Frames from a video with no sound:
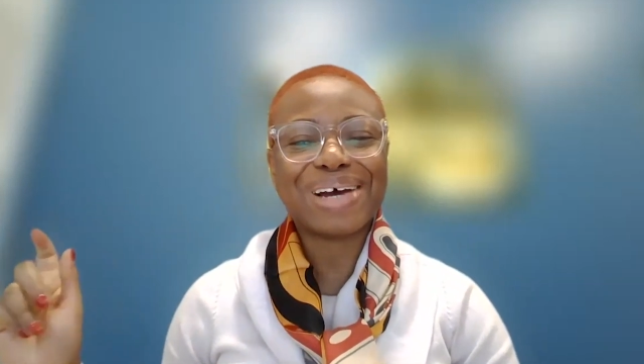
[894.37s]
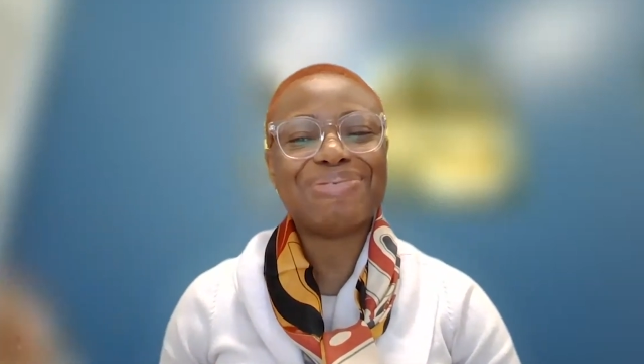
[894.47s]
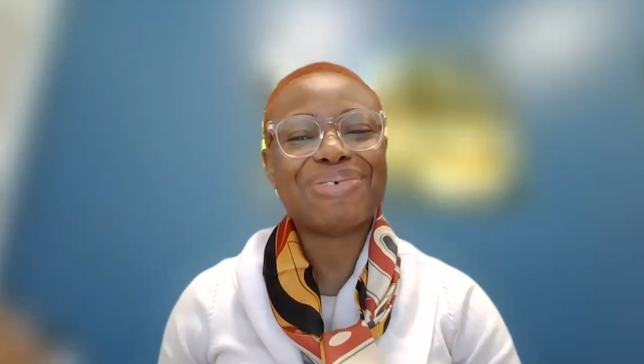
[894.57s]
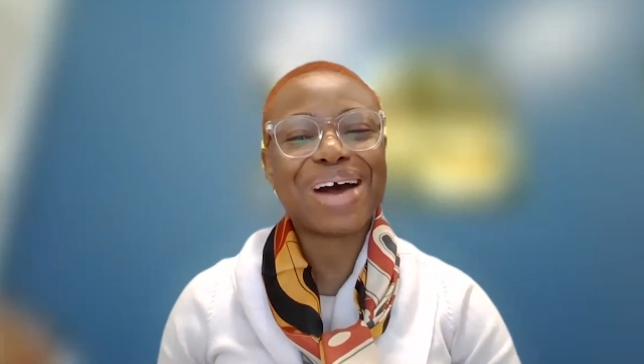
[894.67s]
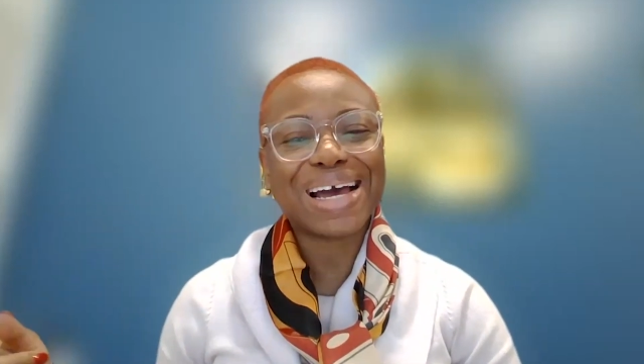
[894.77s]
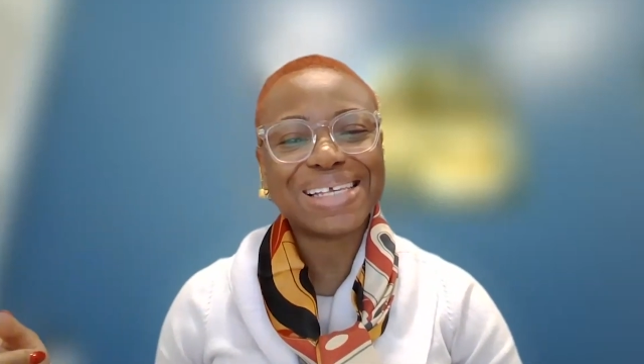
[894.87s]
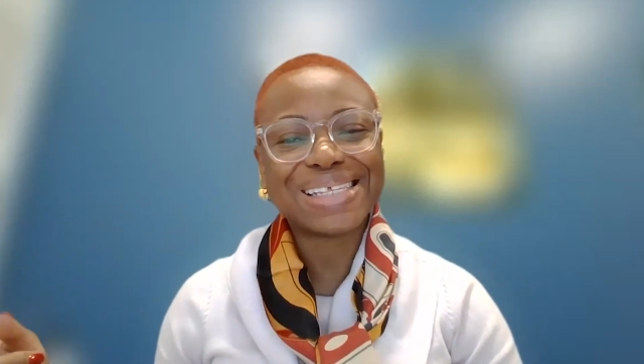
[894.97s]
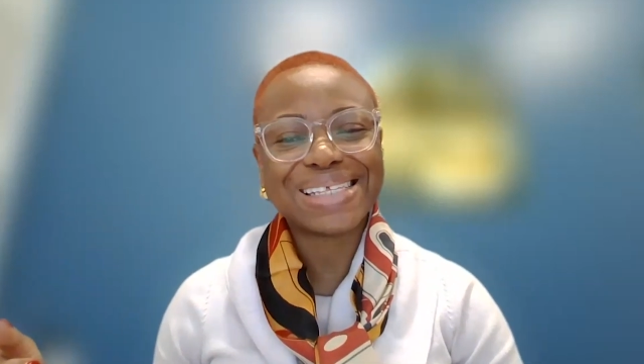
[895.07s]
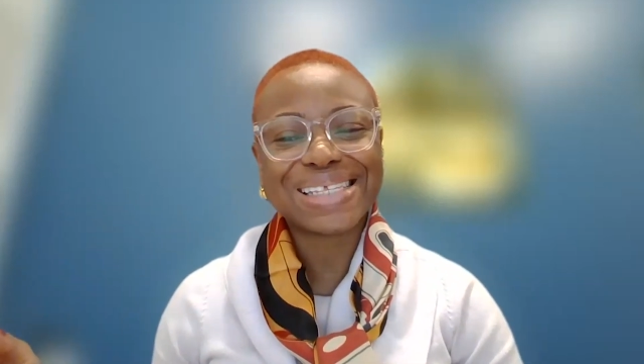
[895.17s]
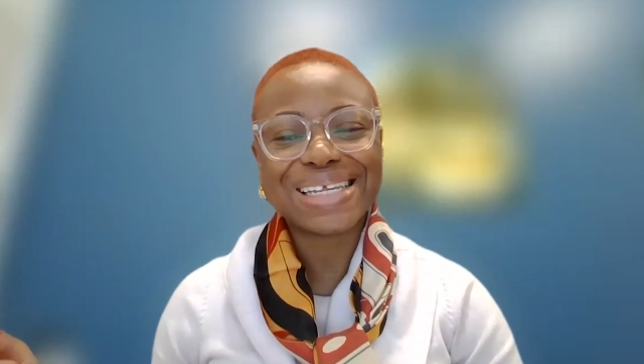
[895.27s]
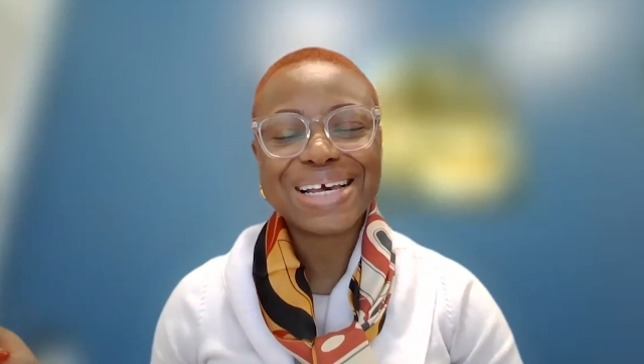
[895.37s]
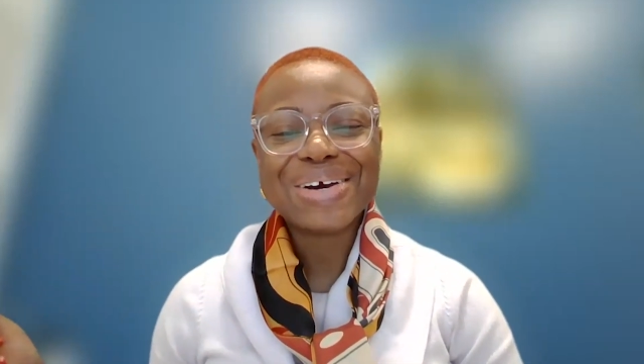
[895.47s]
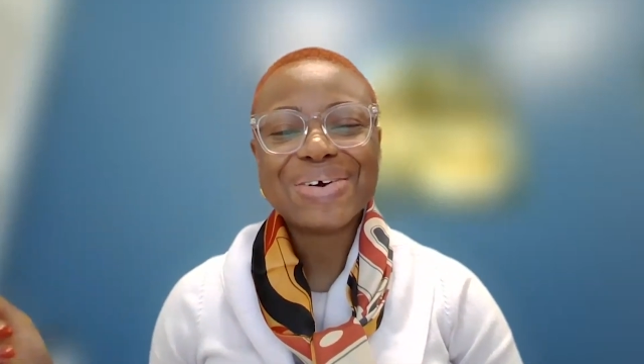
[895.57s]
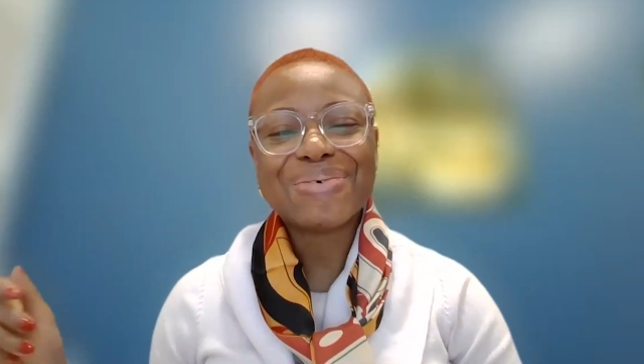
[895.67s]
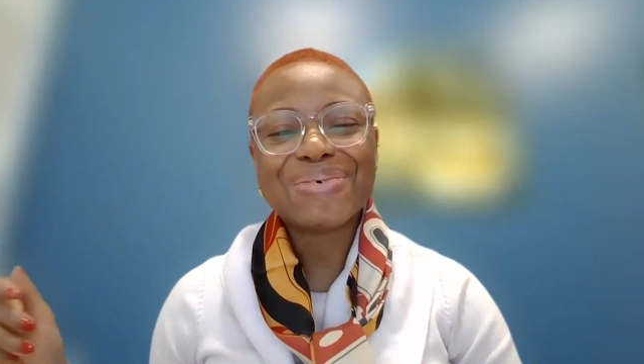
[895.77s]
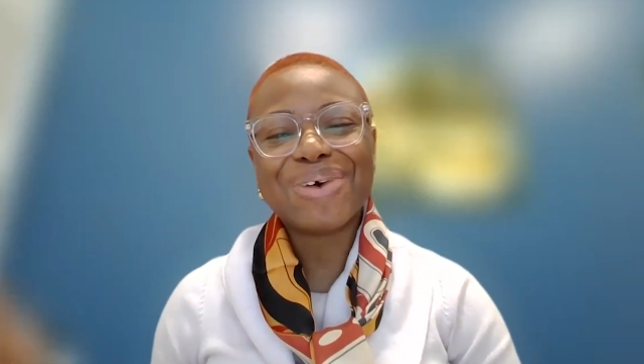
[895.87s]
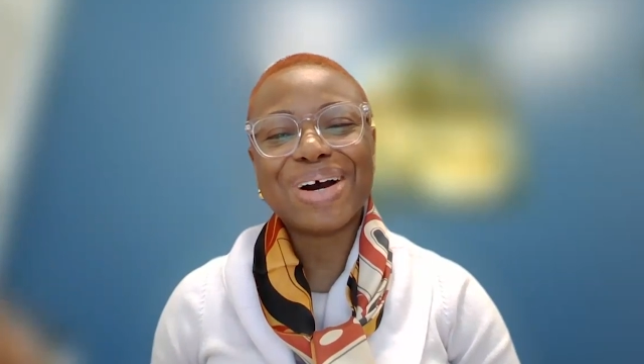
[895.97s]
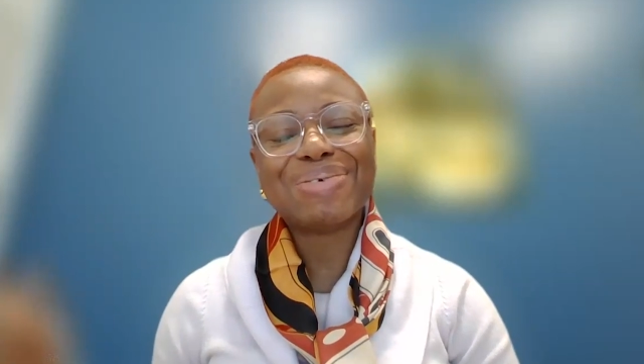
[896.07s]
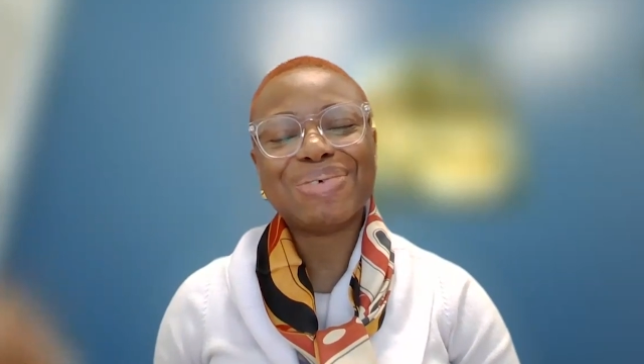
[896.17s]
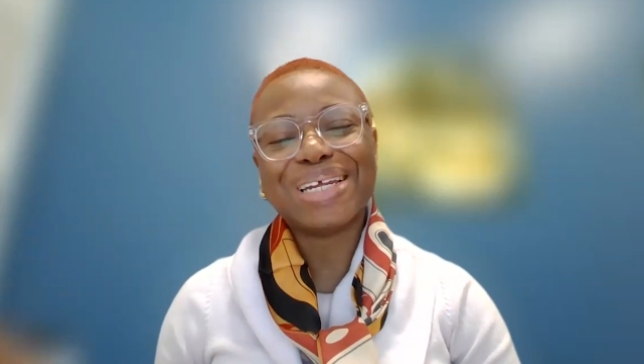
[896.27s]
advice,
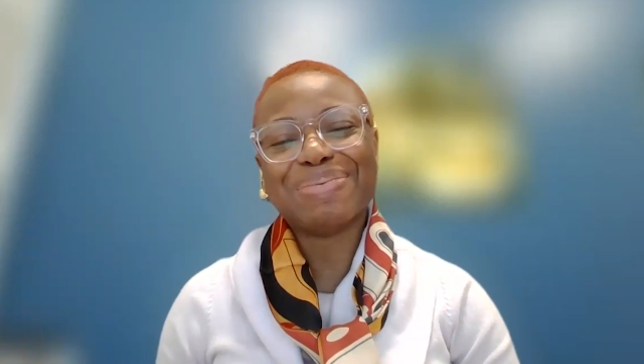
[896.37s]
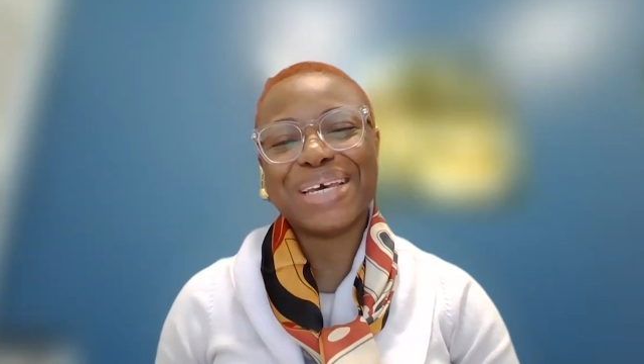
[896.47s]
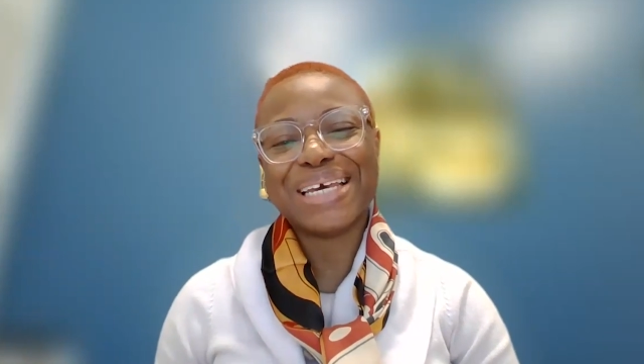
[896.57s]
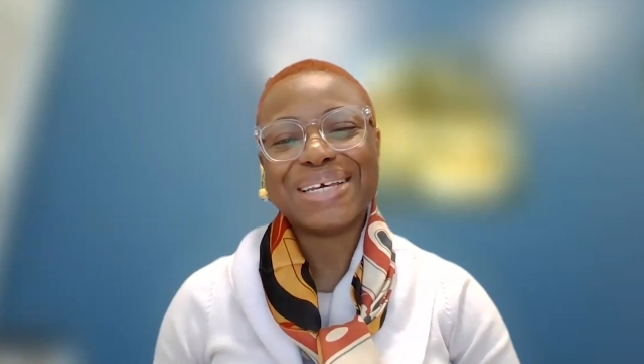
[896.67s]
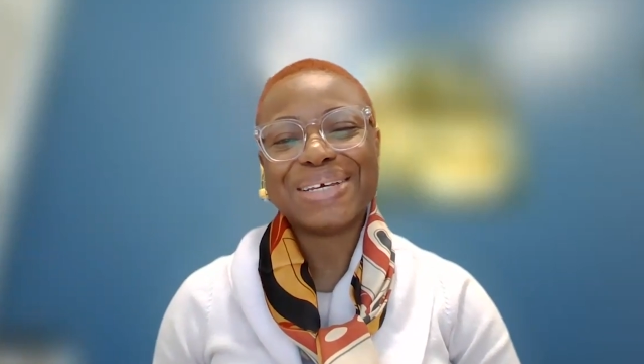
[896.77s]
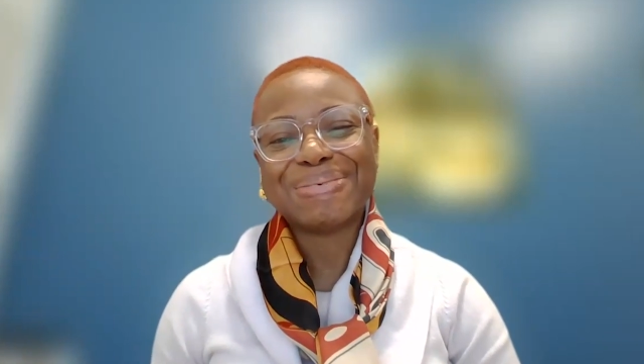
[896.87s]
what would it be?